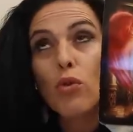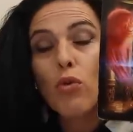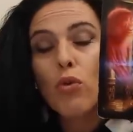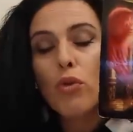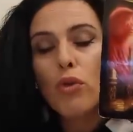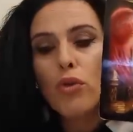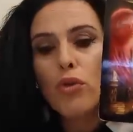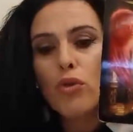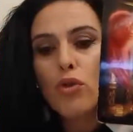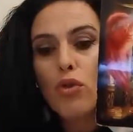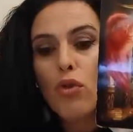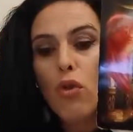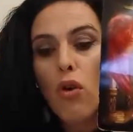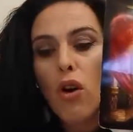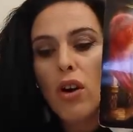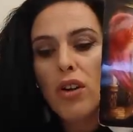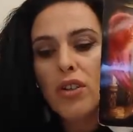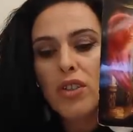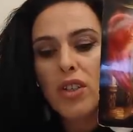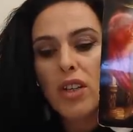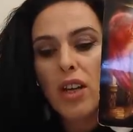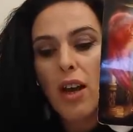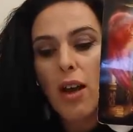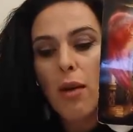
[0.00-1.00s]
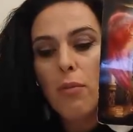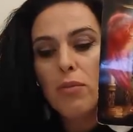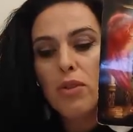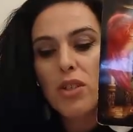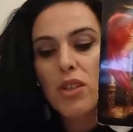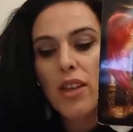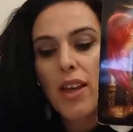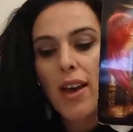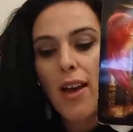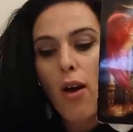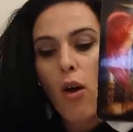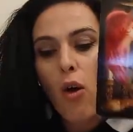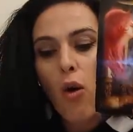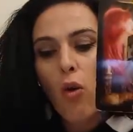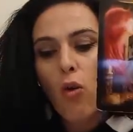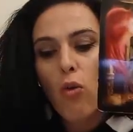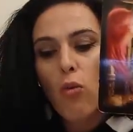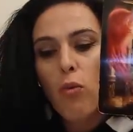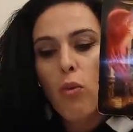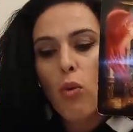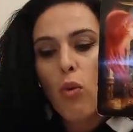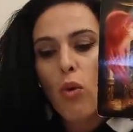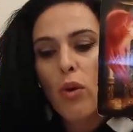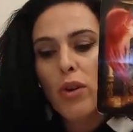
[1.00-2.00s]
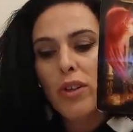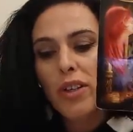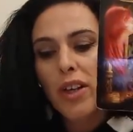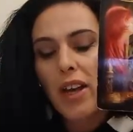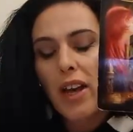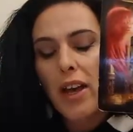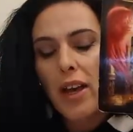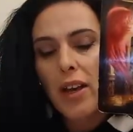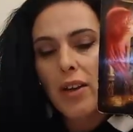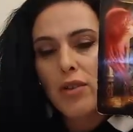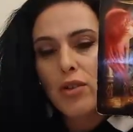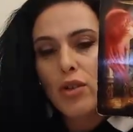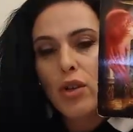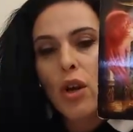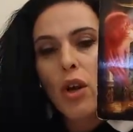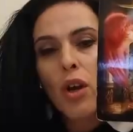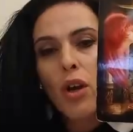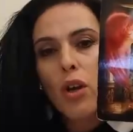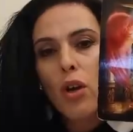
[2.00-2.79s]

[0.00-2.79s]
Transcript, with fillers: or you're trying to come to that whole point and